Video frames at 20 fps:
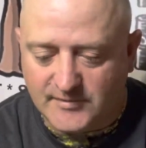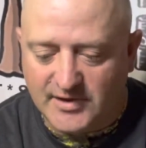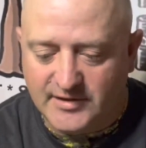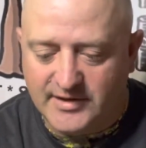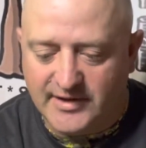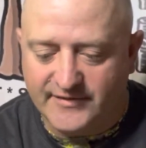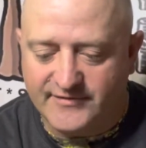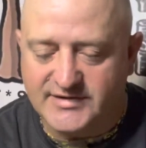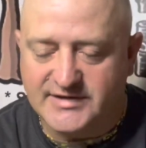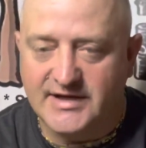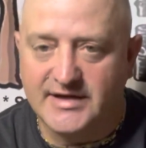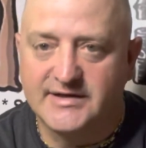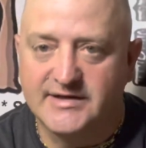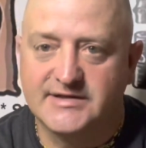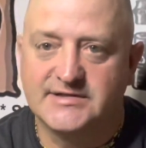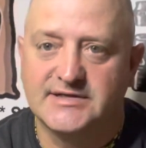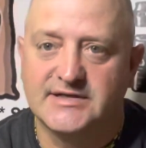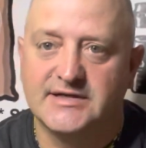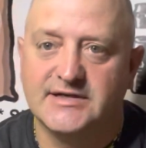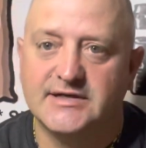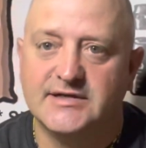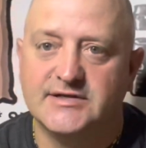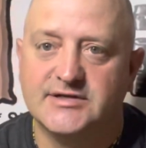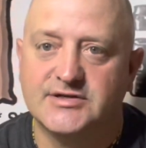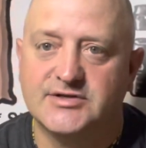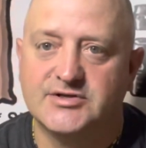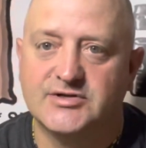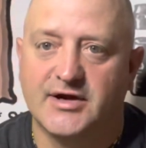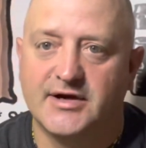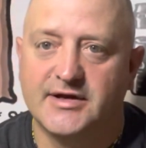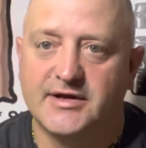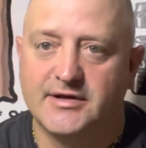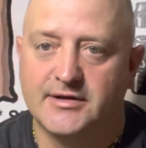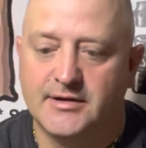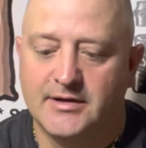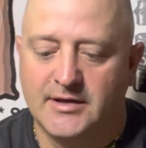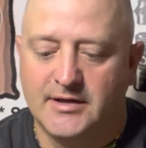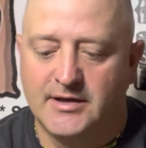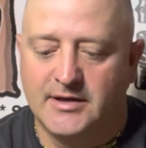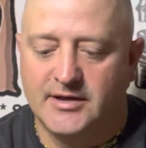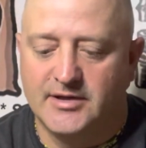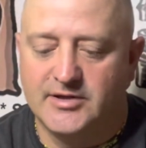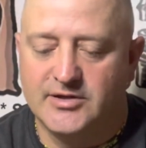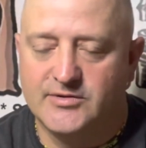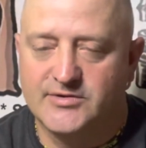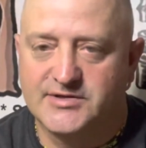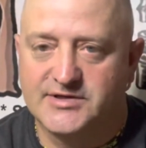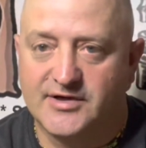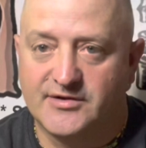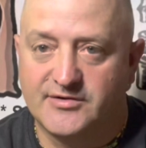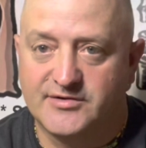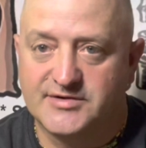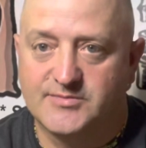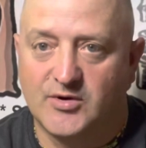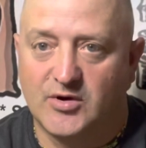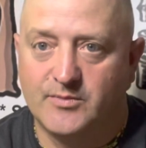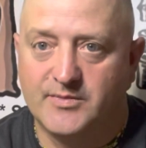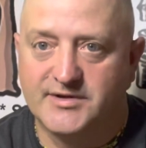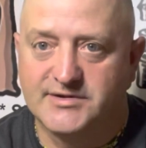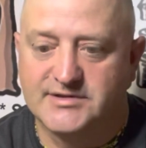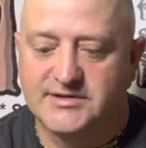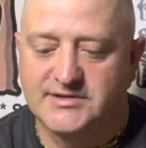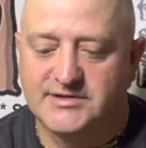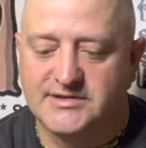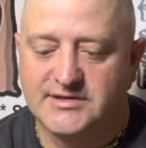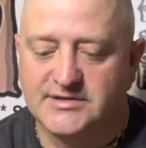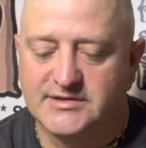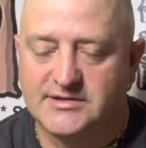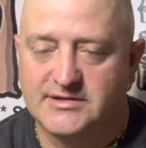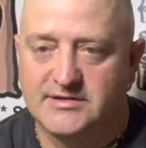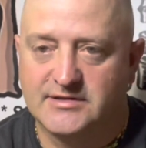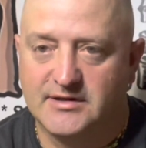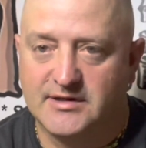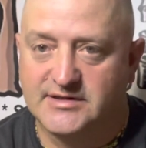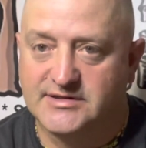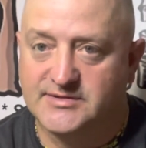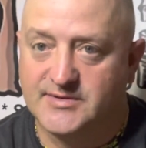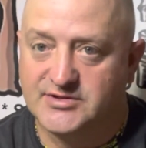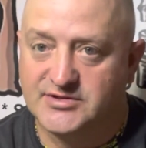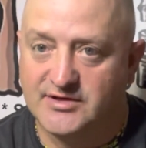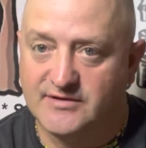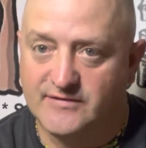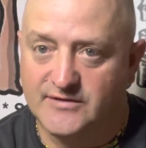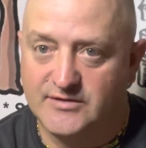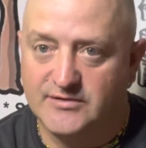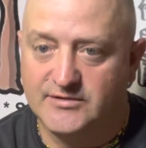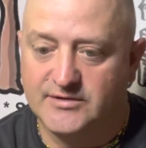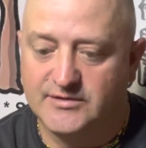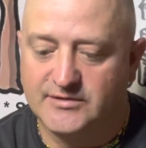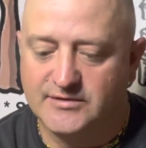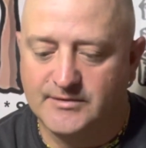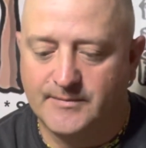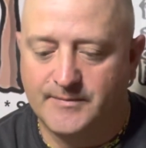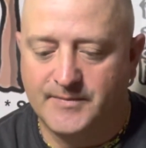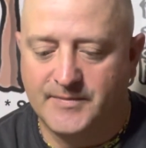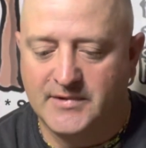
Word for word: they have a tendency to try to use other small businesses, especially if you do.